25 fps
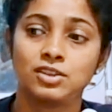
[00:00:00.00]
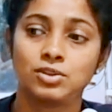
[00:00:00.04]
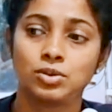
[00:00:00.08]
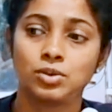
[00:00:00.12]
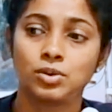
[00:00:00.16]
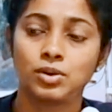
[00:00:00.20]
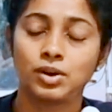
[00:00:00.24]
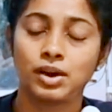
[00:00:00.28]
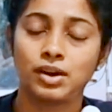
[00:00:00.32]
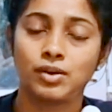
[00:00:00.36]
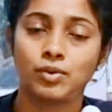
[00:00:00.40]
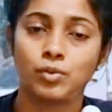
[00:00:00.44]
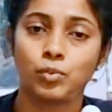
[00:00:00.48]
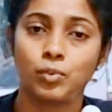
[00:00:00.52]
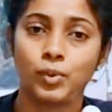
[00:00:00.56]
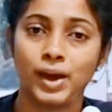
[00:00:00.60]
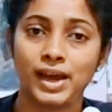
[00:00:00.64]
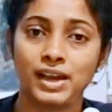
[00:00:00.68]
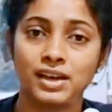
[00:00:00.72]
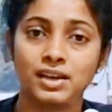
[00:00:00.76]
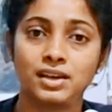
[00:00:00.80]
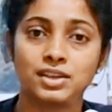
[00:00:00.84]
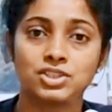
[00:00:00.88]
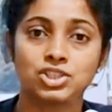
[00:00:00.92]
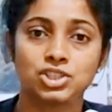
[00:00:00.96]
So
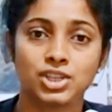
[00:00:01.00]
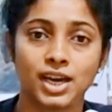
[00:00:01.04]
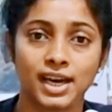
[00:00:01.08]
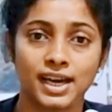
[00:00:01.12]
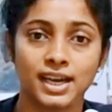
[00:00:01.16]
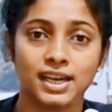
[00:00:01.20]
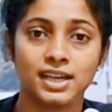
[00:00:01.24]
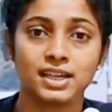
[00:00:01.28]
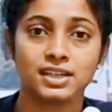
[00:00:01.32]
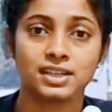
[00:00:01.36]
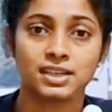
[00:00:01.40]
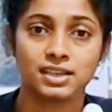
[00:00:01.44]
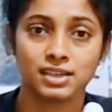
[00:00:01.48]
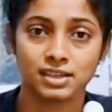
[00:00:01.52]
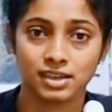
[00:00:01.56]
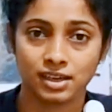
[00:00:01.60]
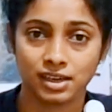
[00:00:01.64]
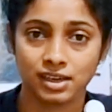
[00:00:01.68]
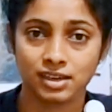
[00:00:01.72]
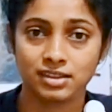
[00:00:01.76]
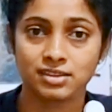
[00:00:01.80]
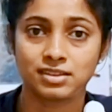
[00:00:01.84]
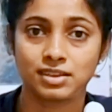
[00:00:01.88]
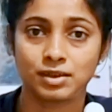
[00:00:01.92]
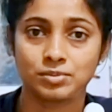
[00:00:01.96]
when a child
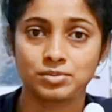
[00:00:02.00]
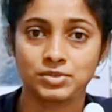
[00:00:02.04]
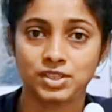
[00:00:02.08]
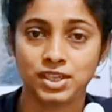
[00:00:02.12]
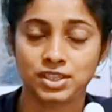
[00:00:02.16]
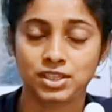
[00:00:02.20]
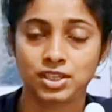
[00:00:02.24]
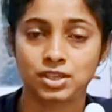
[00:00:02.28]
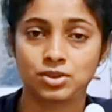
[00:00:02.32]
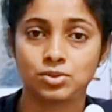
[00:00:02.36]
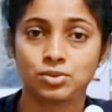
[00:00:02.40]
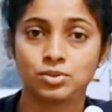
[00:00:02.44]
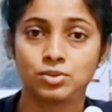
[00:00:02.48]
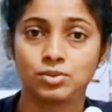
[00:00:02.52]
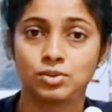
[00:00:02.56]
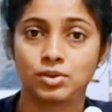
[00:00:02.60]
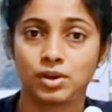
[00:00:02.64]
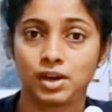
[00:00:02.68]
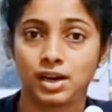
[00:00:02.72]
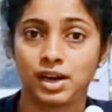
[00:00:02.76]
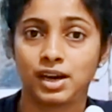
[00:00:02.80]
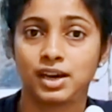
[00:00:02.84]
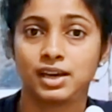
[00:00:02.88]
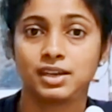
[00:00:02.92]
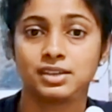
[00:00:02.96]
is subjected
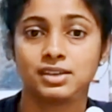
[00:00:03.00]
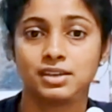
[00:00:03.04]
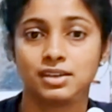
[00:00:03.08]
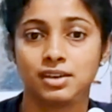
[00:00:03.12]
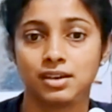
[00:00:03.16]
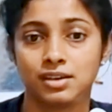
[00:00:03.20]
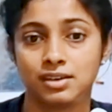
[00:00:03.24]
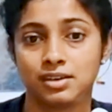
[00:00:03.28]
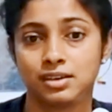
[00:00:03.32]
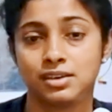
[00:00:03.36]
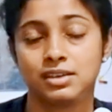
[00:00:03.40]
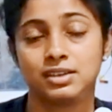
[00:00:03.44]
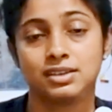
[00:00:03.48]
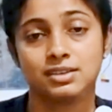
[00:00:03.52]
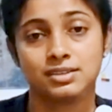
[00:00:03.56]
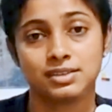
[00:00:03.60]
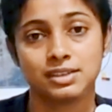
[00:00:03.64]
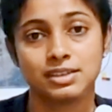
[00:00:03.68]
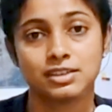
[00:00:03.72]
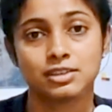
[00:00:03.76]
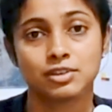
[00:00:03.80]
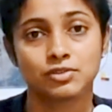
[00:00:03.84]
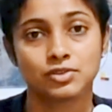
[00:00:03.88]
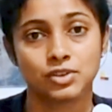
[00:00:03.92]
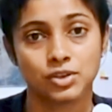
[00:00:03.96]
to a
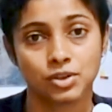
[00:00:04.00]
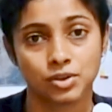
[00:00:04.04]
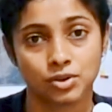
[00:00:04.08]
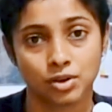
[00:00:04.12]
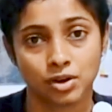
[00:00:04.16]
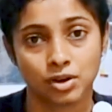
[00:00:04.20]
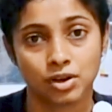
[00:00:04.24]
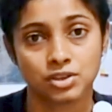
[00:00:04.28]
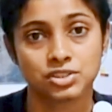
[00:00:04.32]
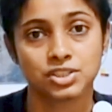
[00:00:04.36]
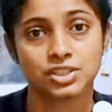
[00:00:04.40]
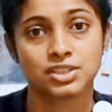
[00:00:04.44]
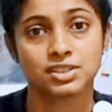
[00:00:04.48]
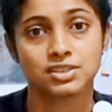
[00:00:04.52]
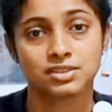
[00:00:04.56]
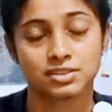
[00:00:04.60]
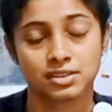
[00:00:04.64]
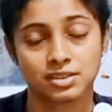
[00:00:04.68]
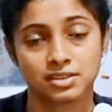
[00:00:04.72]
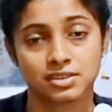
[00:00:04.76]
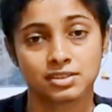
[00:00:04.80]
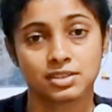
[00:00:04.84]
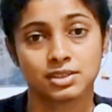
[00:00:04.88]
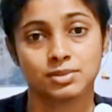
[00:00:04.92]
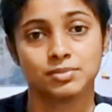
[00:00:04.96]
disease of the neurologic
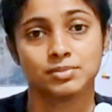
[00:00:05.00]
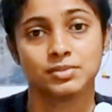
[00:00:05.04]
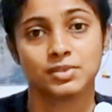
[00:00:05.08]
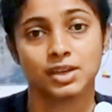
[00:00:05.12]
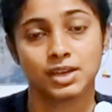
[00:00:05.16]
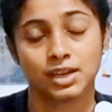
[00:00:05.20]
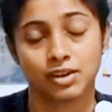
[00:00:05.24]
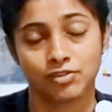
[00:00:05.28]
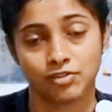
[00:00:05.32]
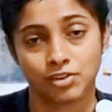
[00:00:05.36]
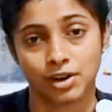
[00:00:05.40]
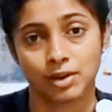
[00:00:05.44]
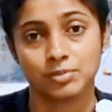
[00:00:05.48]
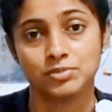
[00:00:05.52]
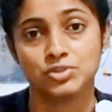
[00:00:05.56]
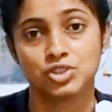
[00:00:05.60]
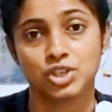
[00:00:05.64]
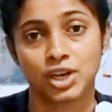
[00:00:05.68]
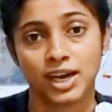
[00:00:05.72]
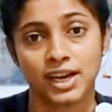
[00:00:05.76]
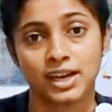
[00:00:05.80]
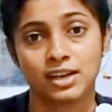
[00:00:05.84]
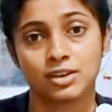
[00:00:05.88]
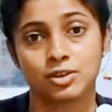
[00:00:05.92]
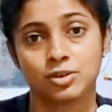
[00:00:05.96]
system from
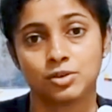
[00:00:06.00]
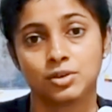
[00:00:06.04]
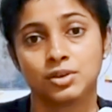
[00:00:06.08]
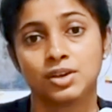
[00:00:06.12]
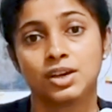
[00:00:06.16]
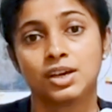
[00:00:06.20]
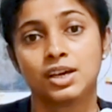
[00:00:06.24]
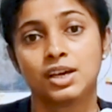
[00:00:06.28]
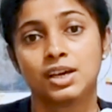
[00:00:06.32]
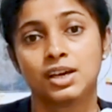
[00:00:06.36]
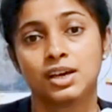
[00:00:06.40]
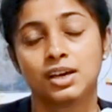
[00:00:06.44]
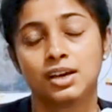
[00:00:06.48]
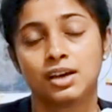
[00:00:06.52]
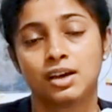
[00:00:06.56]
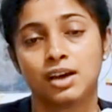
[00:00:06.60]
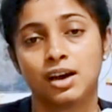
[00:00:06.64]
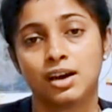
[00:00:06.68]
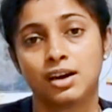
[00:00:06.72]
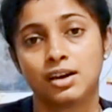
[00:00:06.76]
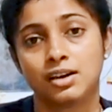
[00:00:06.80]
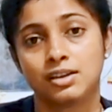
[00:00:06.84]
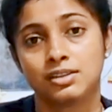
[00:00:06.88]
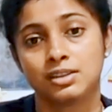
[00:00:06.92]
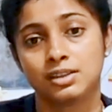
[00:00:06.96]
childhood,
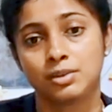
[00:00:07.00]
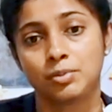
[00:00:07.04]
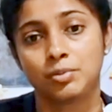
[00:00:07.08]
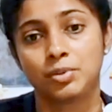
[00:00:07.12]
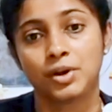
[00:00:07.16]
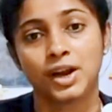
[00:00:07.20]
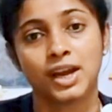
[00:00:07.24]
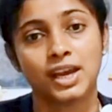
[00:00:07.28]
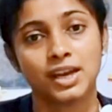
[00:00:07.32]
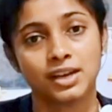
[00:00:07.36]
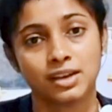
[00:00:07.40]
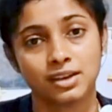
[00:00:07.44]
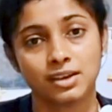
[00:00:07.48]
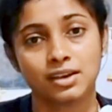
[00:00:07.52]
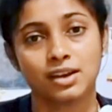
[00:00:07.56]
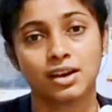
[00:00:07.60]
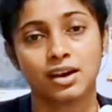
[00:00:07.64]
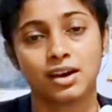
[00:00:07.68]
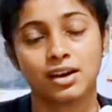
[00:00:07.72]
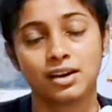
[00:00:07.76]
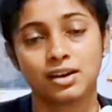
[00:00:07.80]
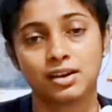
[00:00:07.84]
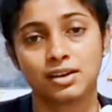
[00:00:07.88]
the brain